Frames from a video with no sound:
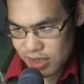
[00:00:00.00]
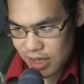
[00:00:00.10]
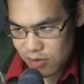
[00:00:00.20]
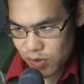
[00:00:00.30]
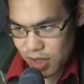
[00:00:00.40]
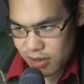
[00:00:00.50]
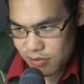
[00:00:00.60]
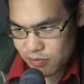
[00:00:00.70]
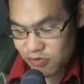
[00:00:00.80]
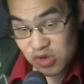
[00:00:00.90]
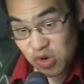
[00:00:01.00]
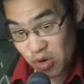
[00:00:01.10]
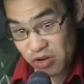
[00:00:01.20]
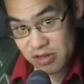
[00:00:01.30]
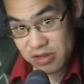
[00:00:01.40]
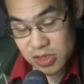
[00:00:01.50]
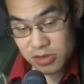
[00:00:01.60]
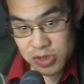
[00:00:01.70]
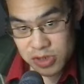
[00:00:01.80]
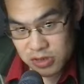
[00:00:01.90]
in that way rhetorically
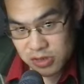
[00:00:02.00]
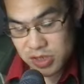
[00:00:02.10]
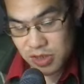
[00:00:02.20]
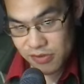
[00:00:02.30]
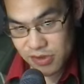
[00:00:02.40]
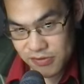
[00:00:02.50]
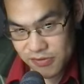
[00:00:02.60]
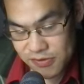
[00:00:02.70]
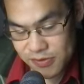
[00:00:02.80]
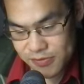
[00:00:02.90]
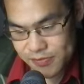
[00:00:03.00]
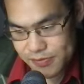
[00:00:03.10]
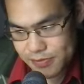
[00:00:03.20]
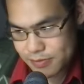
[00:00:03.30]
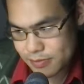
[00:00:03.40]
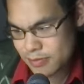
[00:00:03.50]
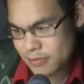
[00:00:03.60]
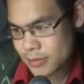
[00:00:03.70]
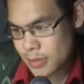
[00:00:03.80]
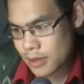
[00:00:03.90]
socially conservative.
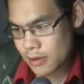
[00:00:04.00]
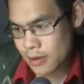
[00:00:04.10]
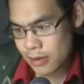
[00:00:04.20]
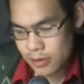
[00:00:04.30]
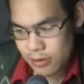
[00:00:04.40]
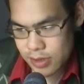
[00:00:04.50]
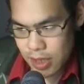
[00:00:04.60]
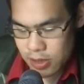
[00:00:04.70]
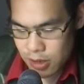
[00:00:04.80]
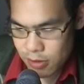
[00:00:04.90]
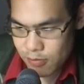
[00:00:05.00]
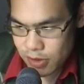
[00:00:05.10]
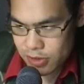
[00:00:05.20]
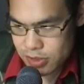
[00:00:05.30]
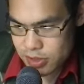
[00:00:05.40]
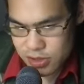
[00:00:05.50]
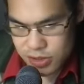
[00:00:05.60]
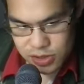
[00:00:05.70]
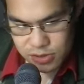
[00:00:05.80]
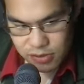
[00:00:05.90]
And then on the economic policy,
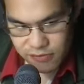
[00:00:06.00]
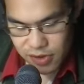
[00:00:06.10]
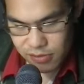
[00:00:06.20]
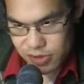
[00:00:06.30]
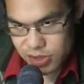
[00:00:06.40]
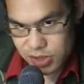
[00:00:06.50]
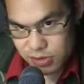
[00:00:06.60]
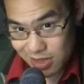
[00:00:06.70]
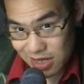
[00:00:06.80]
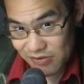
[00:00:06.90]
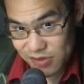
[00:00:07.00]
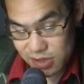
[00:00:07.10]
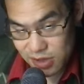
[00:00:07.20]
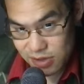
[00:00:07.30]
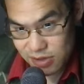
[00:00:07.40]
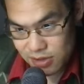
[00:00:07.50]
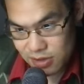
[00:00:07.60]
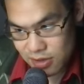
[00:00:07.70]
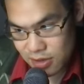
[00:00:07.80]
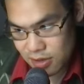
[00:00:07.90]
she's going very much to the left side,
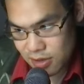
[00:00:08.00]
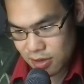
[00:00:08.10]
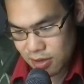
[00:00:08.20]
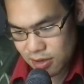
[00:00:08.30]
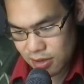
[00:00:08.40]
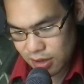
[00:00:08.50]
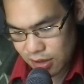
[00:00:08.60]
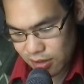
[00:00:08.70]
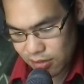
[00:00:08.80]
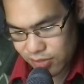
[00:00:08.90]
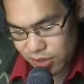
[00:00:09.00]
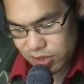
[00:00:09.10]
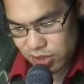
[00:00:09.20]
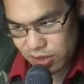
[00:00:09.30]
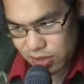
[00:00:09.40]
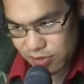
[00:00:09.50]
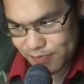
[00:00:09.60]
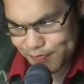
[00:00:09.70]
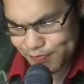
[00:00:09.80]
basically